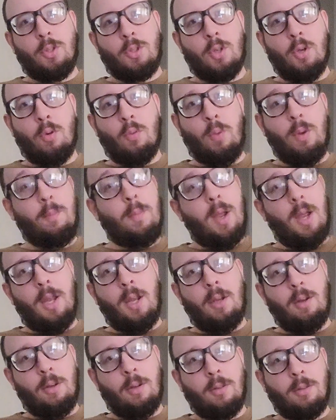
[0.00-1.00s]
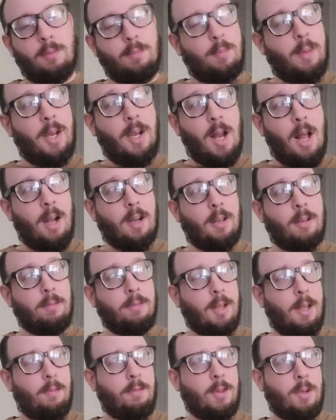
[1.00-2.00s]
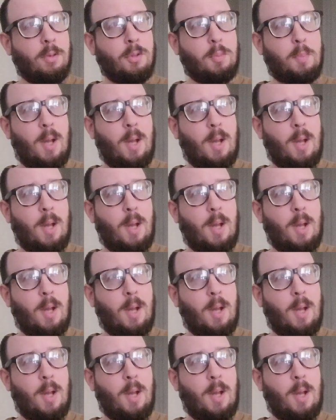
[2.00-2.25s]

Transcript: so we may or may not have left those